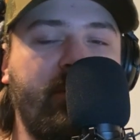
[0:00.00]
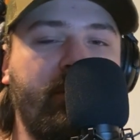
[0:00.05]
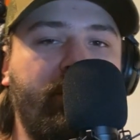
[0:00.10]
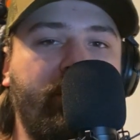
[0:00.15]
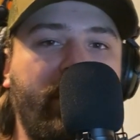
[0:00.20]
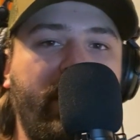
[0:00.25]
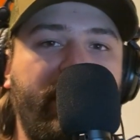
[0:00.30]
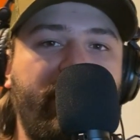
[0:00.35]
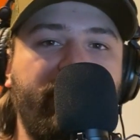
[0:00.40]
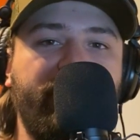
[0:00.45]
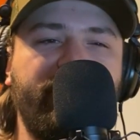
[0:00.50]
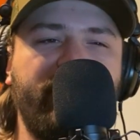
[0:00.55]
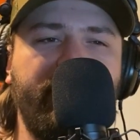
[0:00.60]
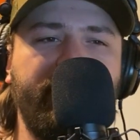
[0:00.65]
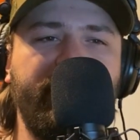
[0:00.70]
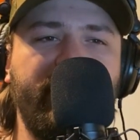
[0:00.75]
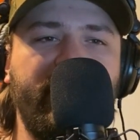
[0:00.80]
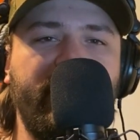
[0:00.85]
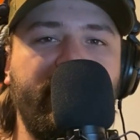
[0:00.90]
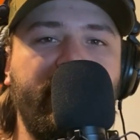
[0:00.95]
a brick or
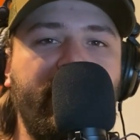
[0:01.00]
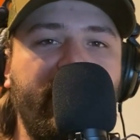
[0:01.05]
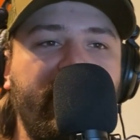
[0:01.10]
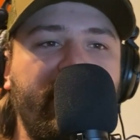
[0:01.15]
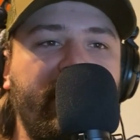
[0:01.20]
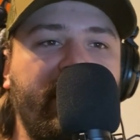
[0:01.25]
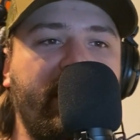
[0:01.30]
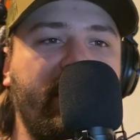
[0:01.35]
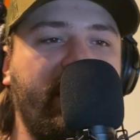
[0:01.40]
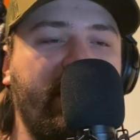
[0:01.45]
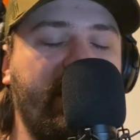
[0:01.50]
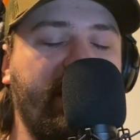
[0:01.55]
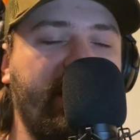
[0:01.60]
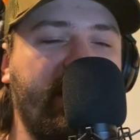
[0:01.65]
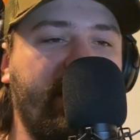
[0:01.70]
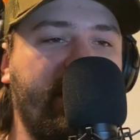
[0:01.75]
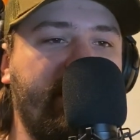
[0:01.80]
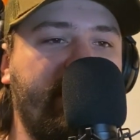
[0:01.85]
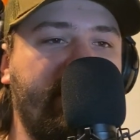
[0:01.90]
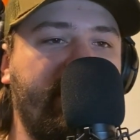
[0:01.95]
something.
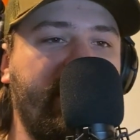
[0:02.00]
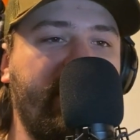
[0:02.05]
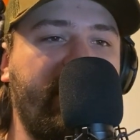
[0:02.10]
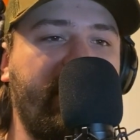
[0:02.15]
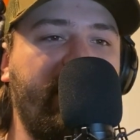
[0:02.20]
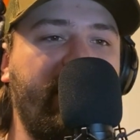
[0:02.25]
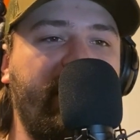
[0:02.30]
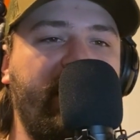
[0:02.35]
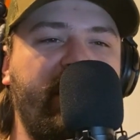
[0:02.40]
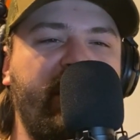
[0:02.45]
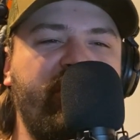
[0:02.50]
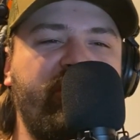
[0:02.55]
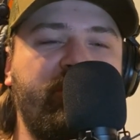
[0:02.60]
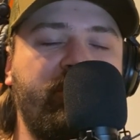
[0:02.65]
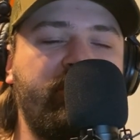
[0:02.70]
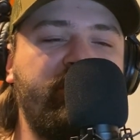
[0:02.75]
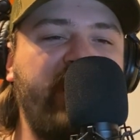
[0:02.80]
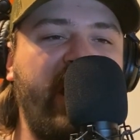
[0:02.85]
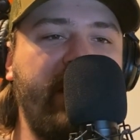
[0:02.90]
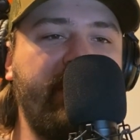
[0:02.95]
Like it just
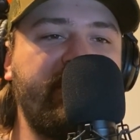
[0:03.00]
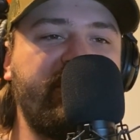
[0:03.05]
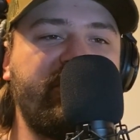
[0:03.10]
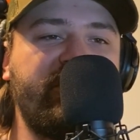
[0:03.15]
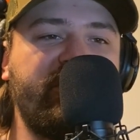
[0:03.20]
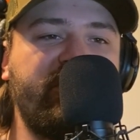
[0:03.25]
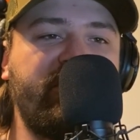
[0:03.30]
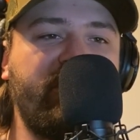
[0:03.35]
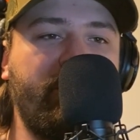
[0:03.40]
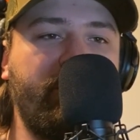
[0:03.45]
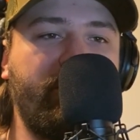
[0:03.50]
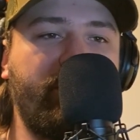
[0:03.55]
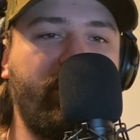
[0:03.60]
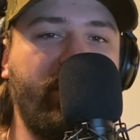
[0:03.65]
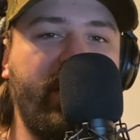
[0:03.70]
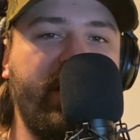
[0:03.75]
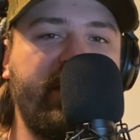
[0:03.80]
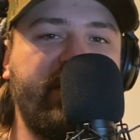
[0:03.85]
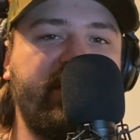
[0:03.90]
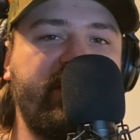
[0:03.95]
damages some
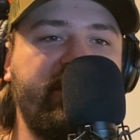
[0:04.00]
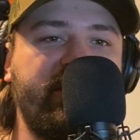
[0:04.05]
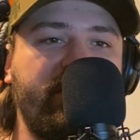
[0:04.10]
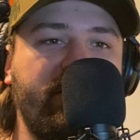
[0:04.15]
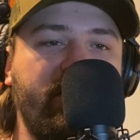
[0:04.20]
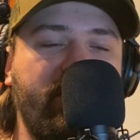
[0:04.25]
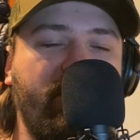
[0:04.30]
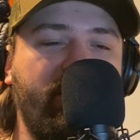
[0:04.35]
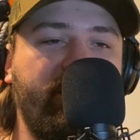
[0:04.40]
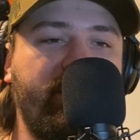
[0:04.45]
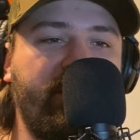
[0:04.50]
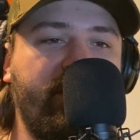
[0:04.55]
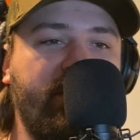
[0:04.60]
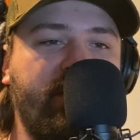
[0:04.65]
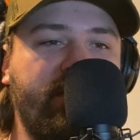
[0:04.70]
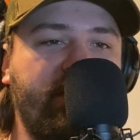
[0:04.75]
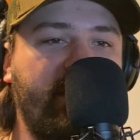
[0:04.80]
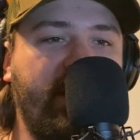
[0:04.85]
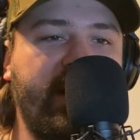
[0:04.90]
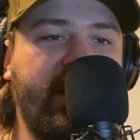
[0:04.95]
bricks
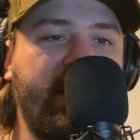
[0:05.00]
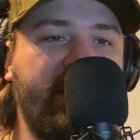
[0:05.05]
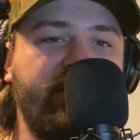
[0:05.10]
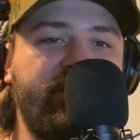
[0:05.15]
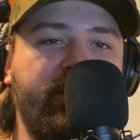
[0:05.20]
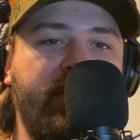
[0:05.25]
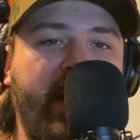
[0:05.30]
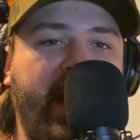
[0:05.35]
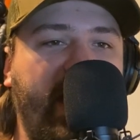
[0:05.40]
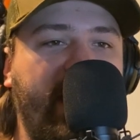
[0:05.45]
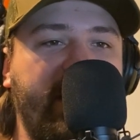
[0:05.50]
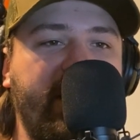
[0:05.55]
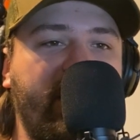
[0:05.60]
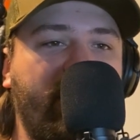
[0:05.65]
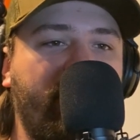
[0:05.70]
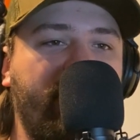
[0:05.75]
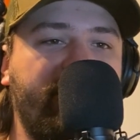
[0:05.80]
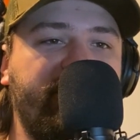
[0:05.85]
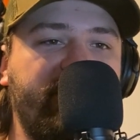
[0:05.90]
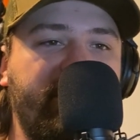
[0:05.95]
over like in your
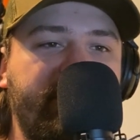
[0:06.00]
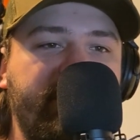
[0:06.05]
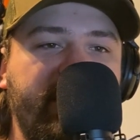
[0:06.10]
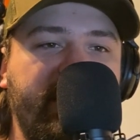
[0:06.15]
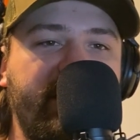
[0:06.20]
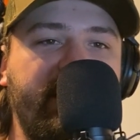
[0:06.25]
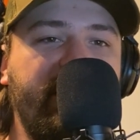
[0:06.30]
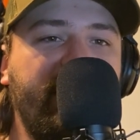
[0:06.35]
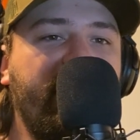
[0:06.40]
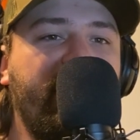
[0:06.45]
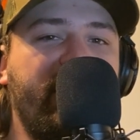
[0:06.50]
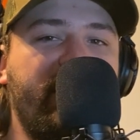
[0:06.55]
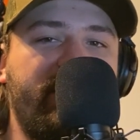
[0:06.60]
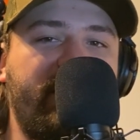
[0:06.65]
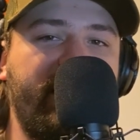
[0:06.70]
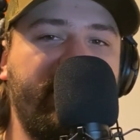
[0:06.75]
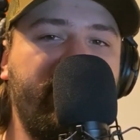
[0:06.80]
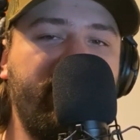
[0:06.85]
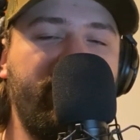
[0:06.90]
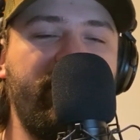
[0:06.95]
patio or something.
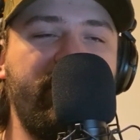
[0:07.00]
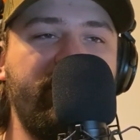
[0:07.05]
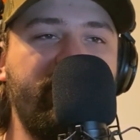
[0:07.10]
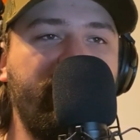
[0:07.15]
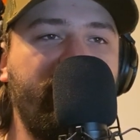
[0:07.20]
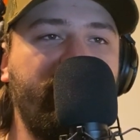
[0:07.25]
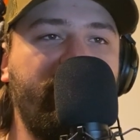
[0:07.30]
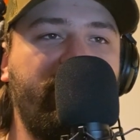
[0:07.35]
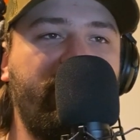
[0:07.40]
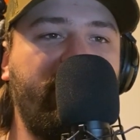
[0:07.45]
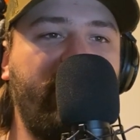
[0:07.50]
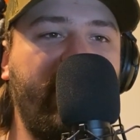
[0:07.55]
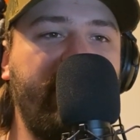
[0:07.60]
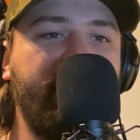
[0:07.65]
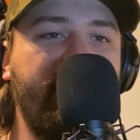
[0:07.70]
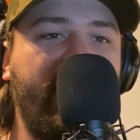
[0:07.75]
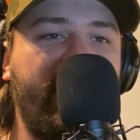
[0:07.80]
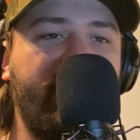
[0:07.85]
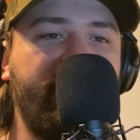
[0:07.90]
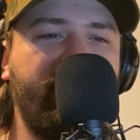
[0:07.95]
Like you
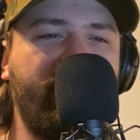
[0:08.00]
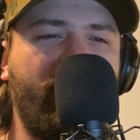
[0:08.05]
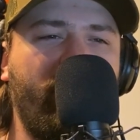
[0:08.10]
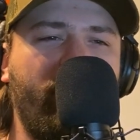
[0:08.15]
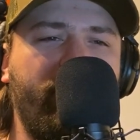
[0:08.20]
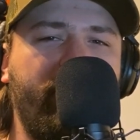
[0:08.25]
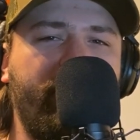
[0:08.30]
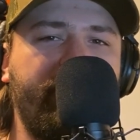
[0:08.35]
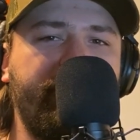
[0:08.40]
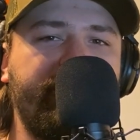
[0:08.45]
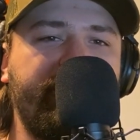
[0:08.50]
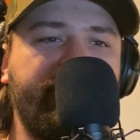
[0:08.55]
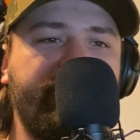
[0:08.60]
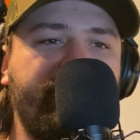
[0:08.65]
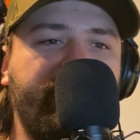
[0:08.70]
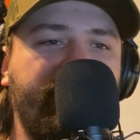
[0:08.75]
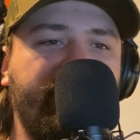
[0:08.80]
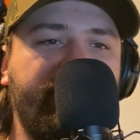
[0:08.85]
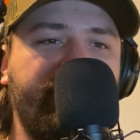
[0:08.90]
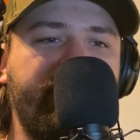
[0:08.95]
claim that on your homeowner's
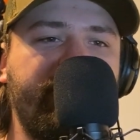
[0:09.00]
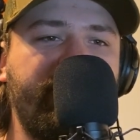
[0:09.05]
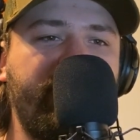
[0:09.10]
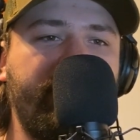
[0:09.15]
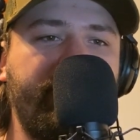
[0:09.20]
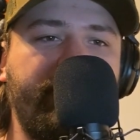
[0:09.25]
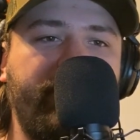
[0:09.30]
insurance or something